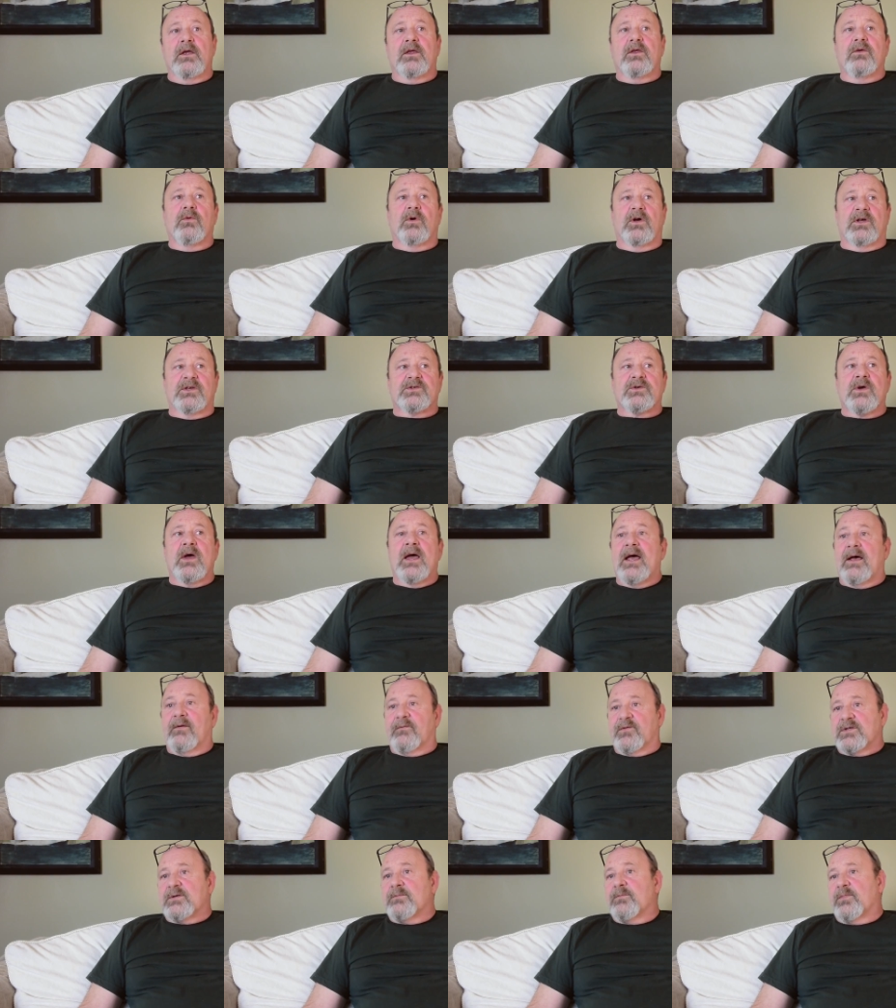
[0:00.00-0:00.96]
you also
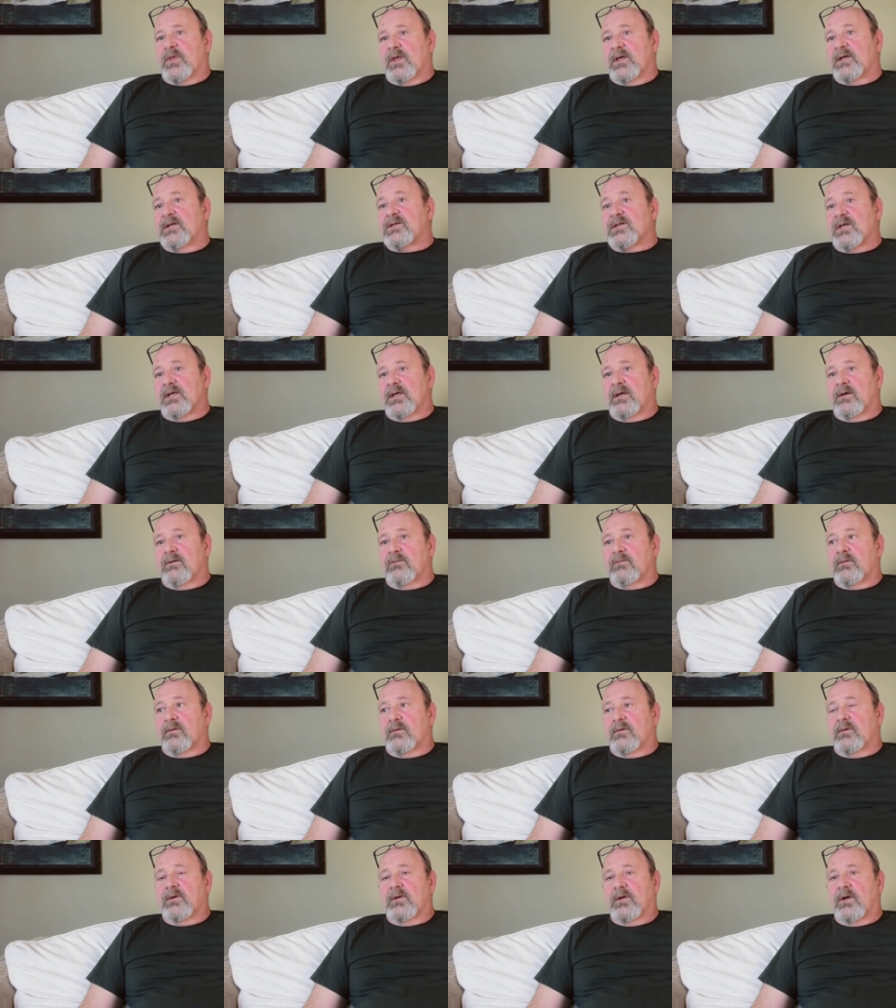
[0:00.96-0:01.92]
have some things that you
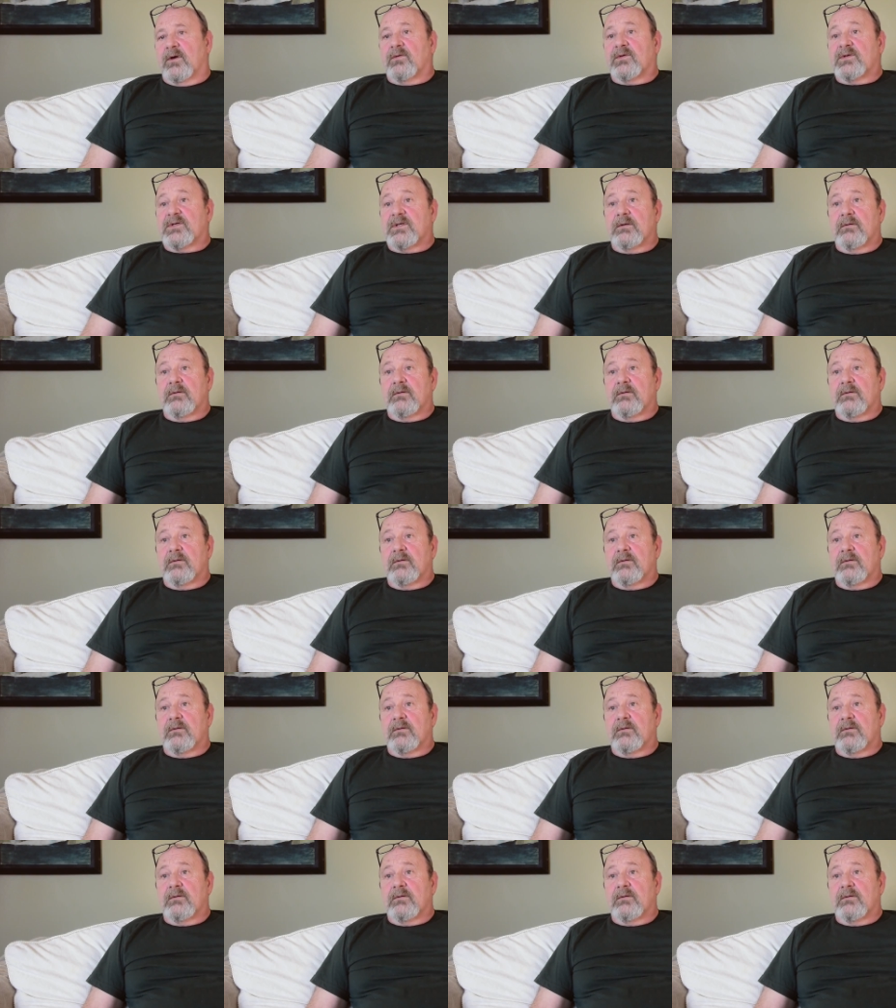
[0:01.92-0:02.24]
you know